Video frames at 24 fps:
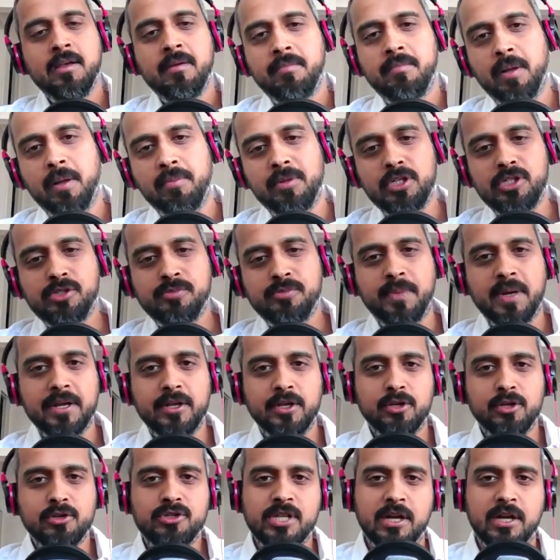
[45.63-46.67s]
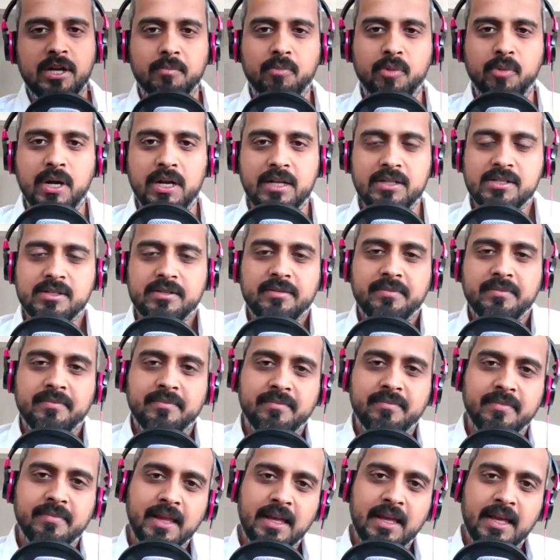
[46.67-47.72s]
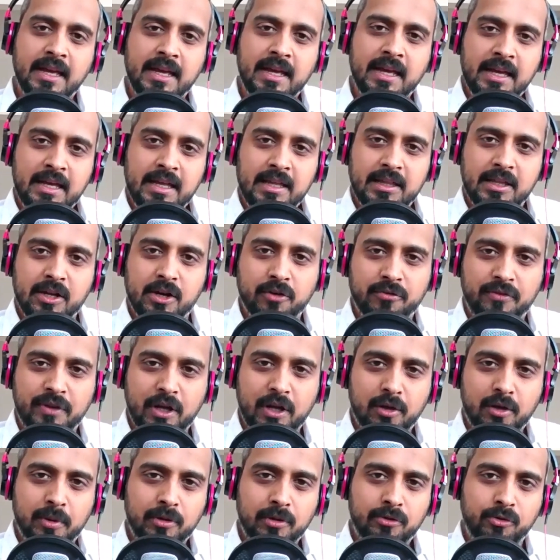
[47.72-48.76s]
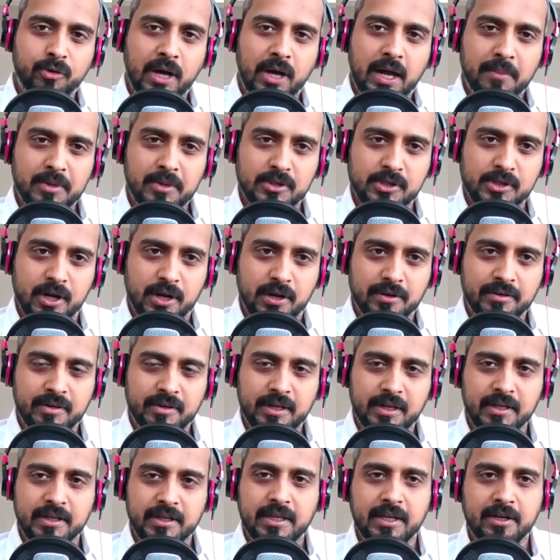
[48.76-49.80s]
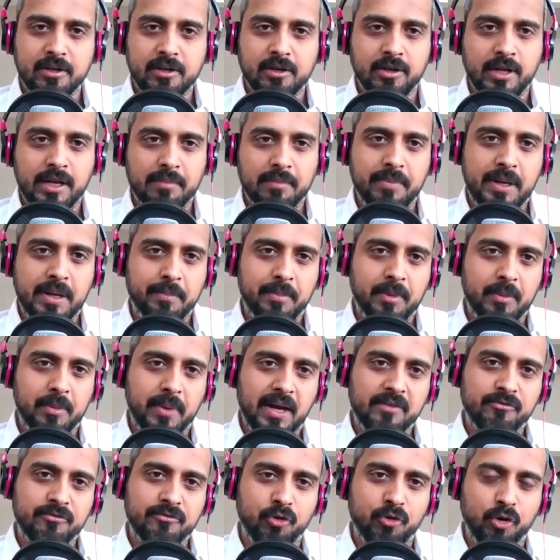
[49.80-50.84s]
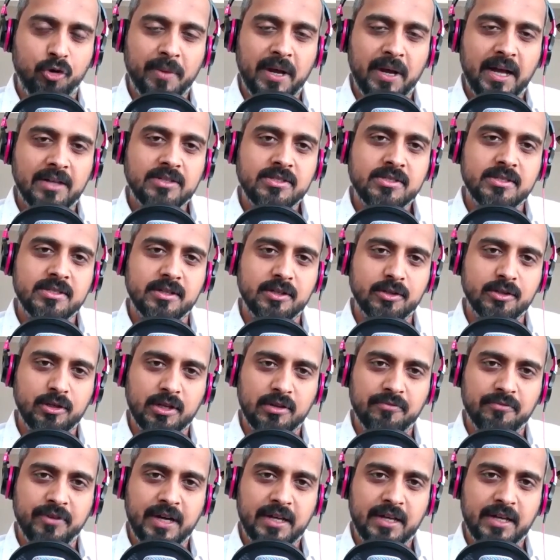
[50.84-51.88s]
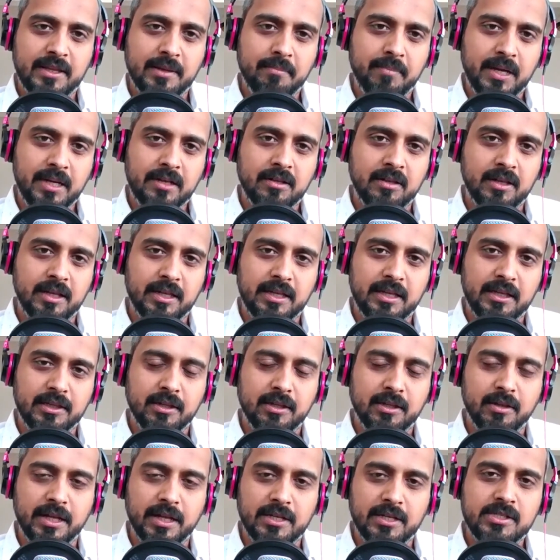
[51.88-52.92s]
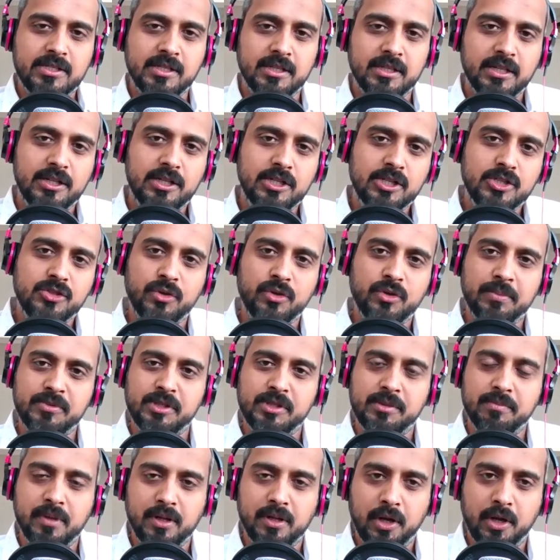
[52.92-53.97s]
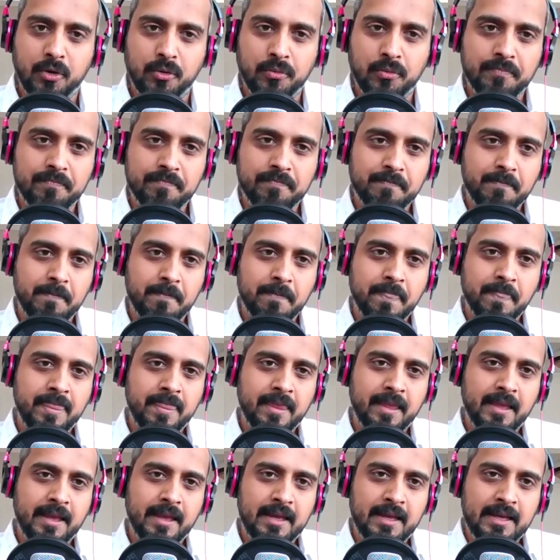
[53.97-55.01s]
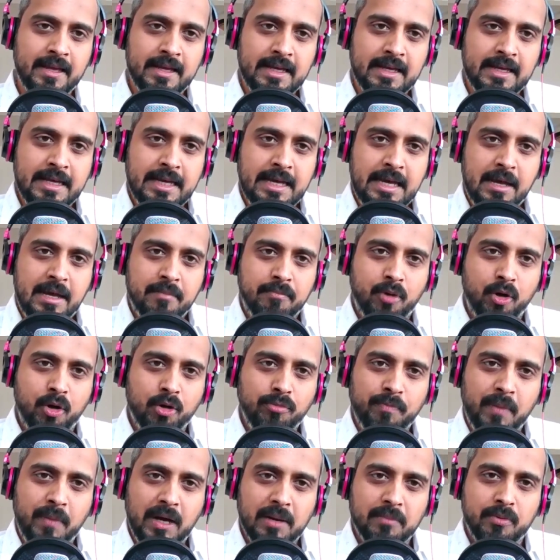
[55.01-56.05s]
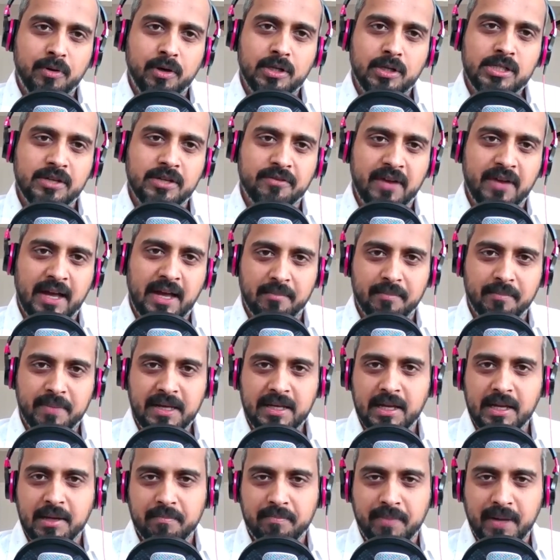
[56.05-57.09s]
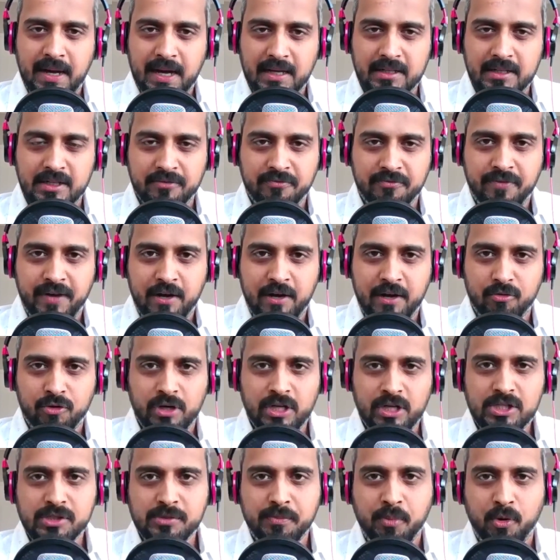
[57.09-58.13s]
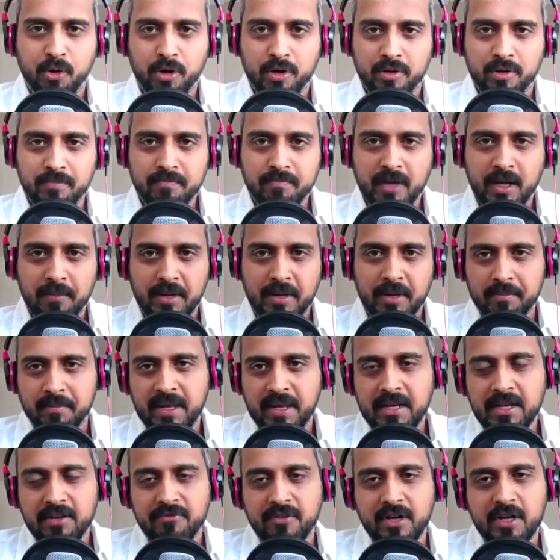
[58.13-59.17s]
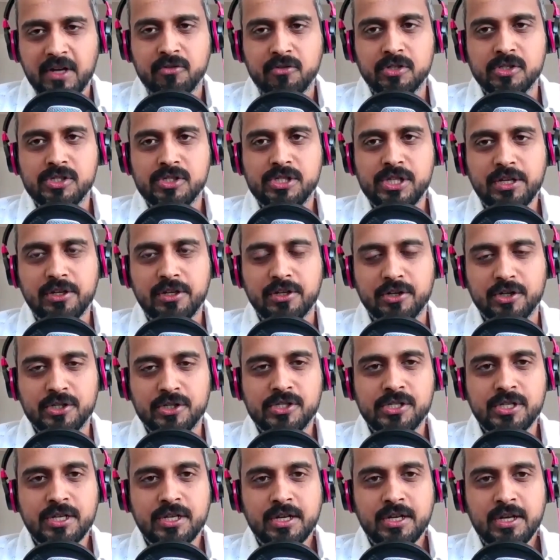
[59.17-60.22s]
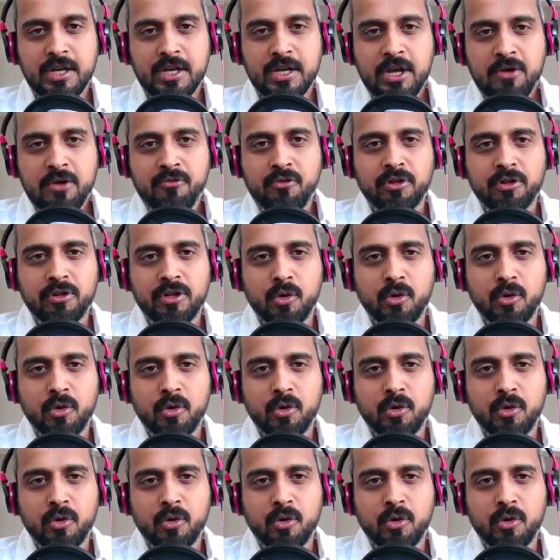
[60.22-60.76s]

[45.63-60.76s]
published by New Serum Press. They're available through Amazon in Kindle and paperback formats, and you can find them by clicking the links in the description below. Both my books have had a big impact and found great support among many veteran seekers for